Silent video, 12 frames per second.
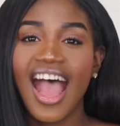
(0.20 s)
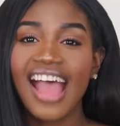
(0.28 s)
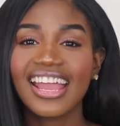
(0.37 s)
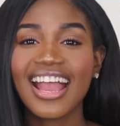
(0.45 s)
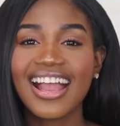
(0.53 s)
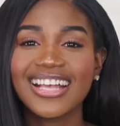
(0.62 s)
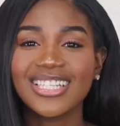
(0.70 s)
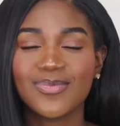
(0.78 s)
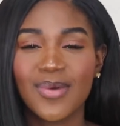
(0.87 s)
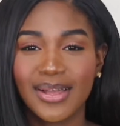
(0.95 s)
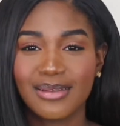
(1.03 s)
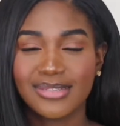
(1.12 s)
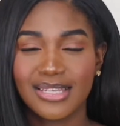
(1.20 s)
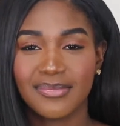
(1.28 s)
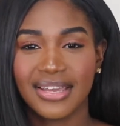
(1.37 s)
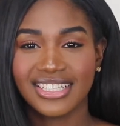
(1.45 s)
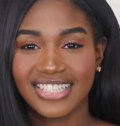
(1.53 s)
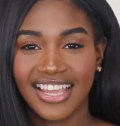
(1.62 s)
Hi guys, welcome to
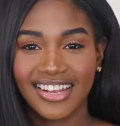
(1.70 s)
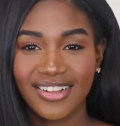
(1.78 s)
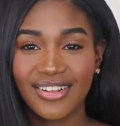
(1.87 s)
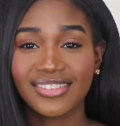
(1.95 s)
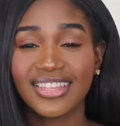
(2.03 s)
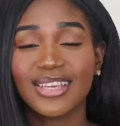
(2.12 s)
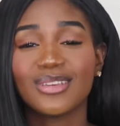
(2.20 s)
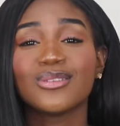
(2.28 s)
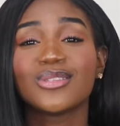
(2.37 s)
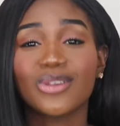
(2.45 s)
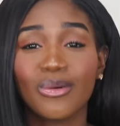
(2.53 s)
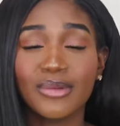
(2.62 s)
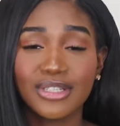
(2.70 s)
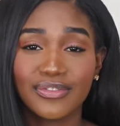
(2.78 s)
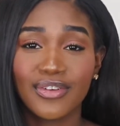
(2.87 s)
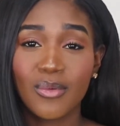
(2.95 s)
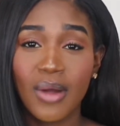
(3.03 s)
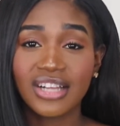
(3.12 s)
my channel. Thank you so much
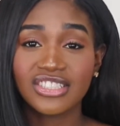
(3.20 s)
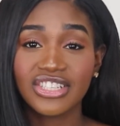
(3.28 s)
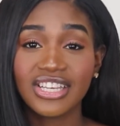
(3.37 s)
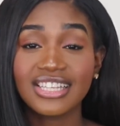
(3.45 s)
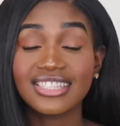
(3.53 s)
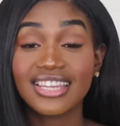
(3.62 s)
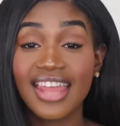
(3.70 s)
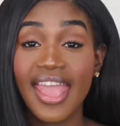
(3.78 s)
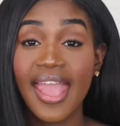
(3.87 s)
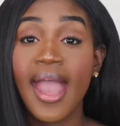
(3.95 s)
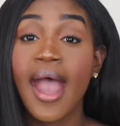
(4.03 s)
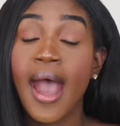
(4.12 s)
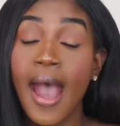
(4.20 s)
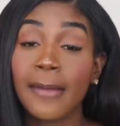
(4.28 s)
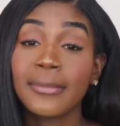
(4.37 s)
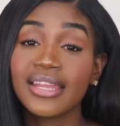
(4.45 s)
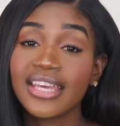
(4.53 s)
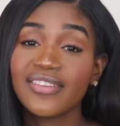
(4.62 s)
for watching. Today, I'm
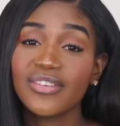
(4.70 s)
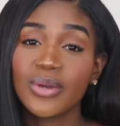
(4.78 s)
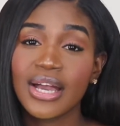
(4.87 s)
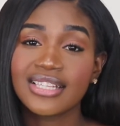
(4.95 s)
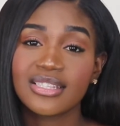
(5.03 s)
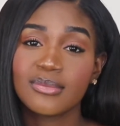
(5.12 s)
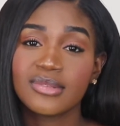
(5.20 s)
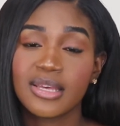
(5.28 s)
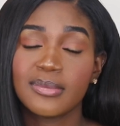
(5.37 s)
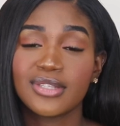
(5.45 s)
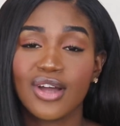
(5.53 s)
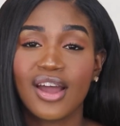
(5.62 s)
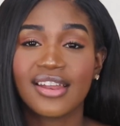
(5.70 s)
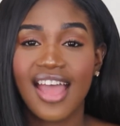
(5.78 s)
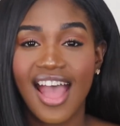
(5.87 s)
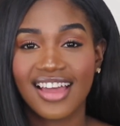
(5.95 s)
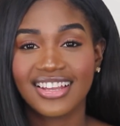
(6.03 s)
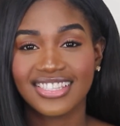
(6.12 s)
going to give you guys some tips on
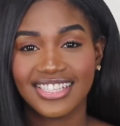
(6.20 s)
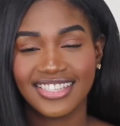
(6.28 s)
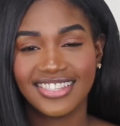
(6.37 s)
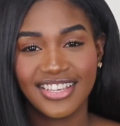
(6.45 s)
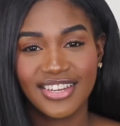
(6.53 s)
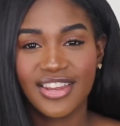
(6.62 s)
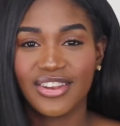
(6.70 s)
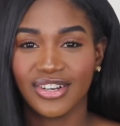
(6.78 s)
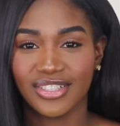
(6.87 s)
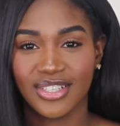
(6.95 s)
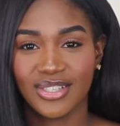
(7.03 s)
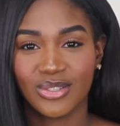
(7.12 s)
how to succeed in nursing